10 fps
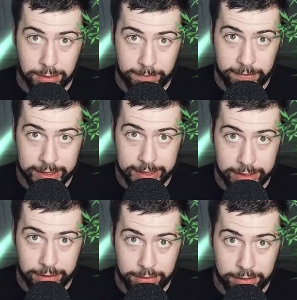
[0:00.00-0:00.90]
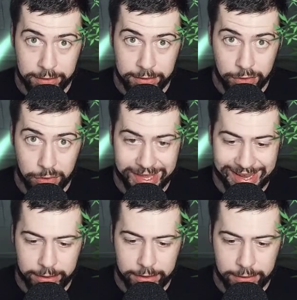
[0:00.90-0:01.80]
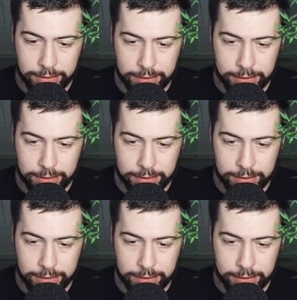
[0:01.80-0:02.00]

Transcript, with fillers: Hopefully they don't do that.